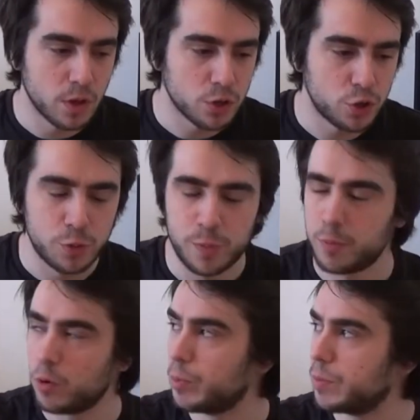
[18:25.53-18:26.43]
Should
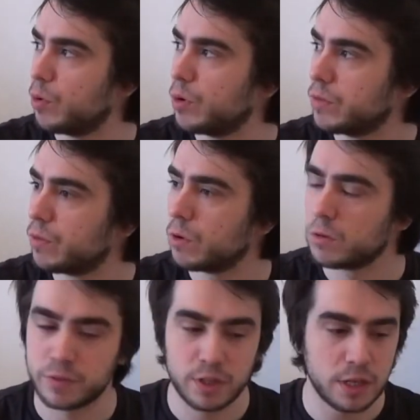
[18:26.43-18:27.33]
people be more
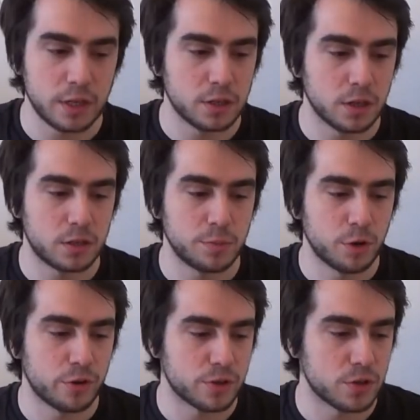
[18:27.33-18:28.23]
involved in
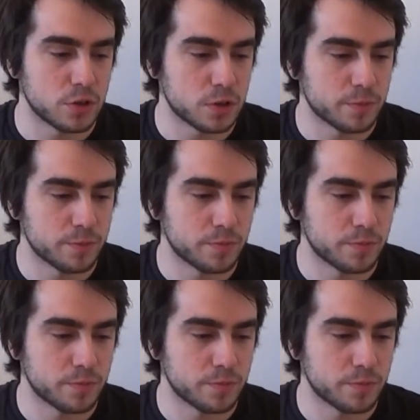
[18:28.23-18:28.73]
democracies?